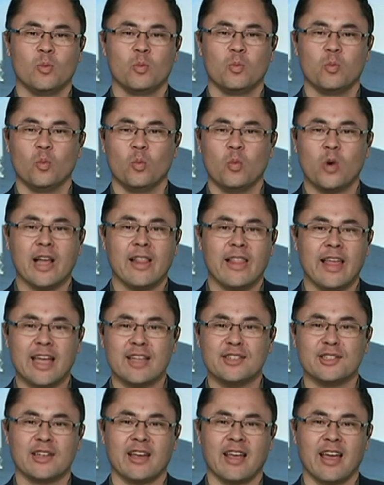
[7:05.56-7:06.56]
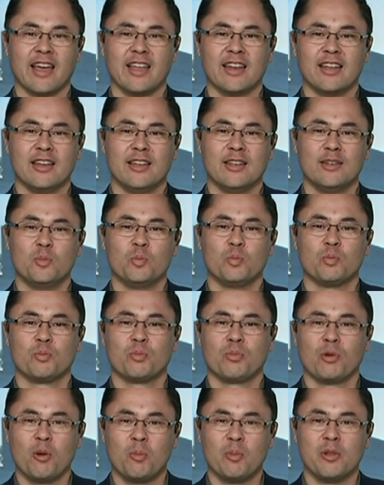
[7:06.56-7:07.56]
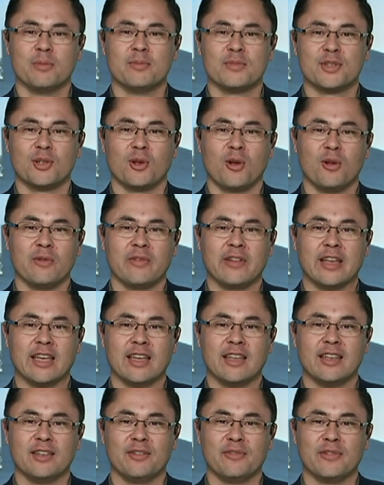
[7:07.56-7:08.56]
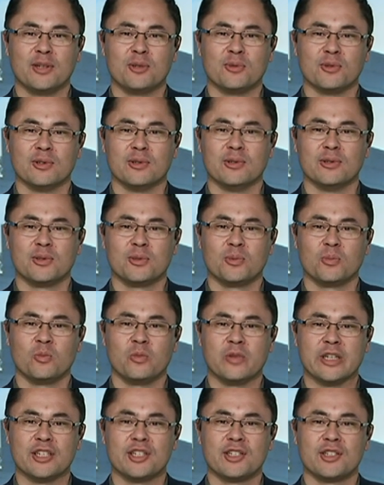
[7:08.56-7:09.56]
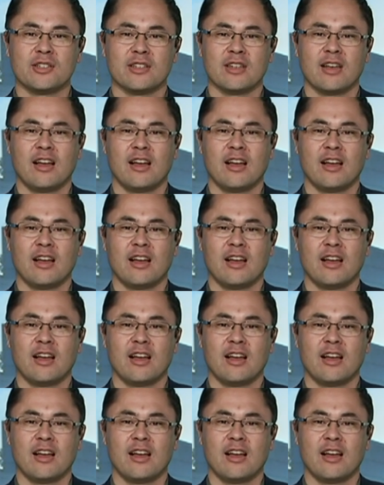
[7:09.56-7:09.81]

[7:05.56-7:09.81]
well-educated, problem-solving individuals which